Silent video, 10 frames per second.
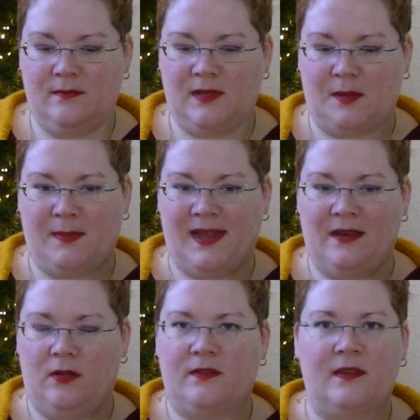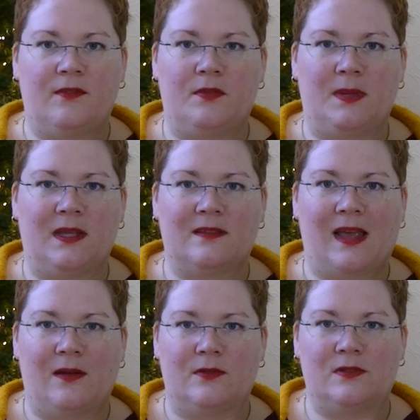yeah, my in-laws have the biggest
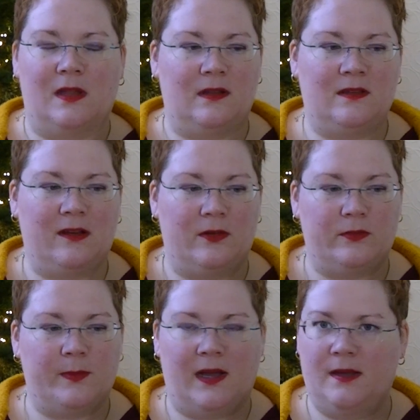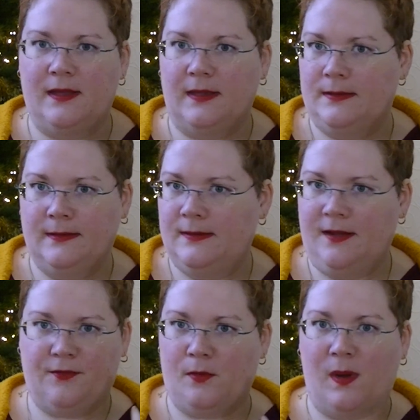house and it's close by, and
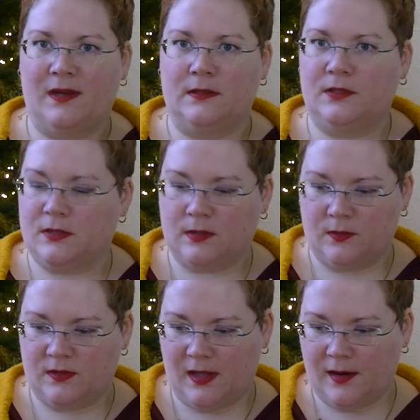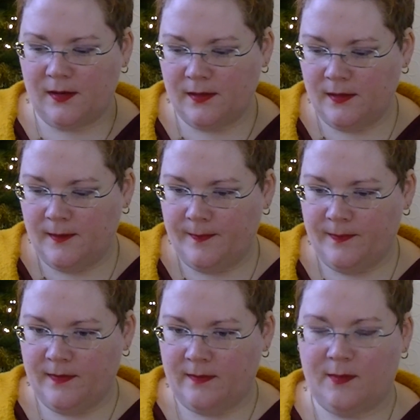everyone just goes there
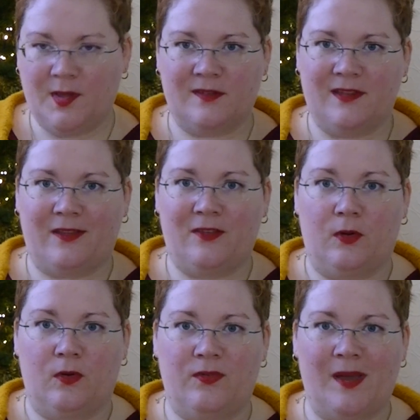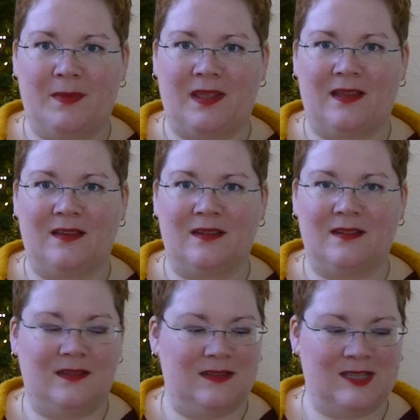because that's the whole family,
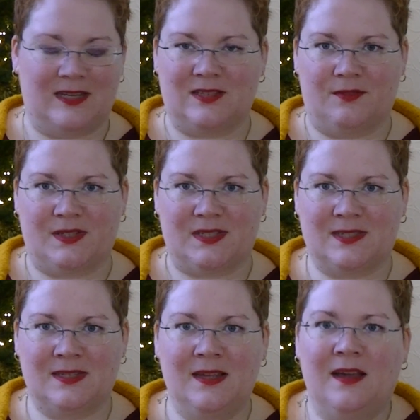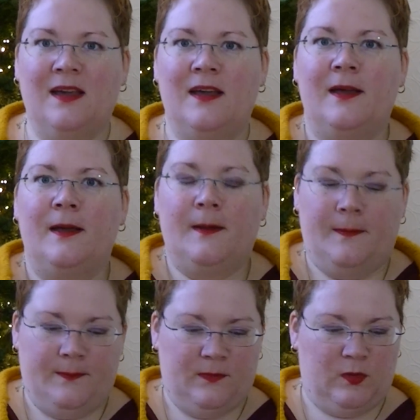the 6 of us.
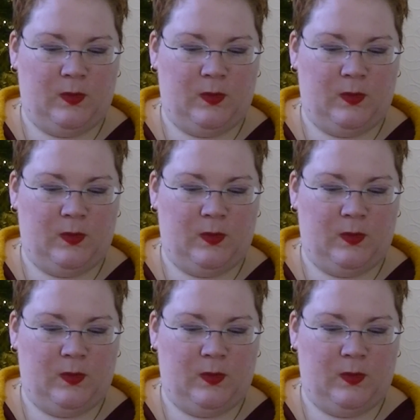So